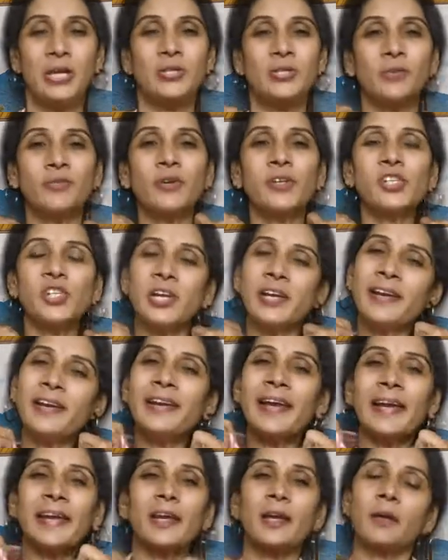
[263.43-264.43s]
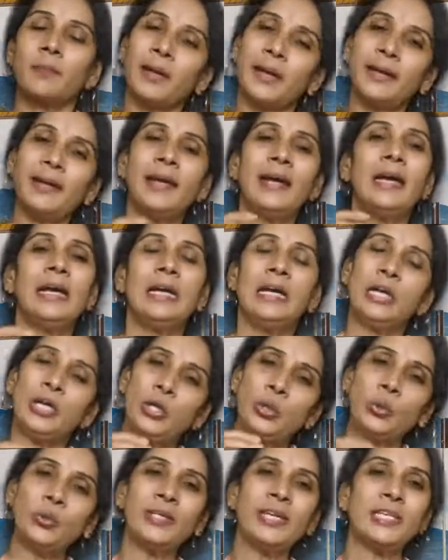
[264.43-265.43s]
So for children, I recommend
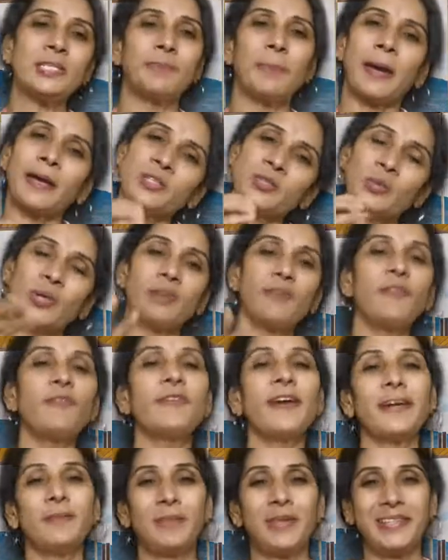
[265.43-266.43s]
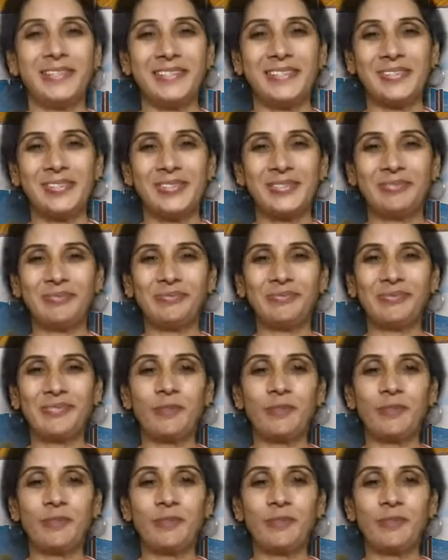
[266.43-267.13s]
do these packs only for 5 minutes.